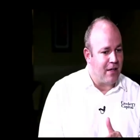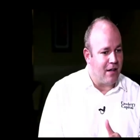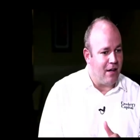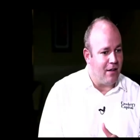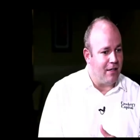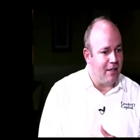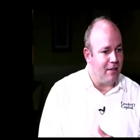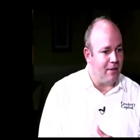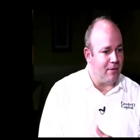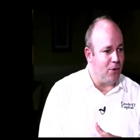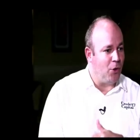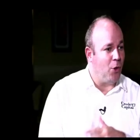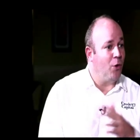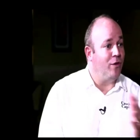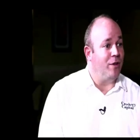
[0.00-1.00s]
call it a
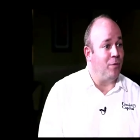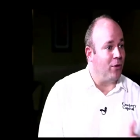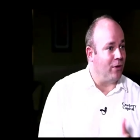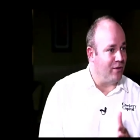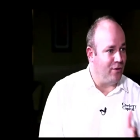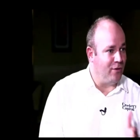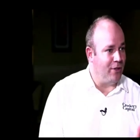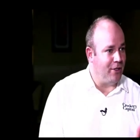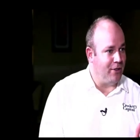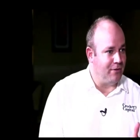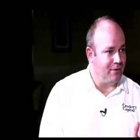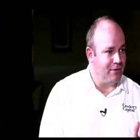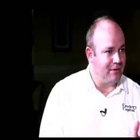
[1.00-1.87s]
COVID portfolio,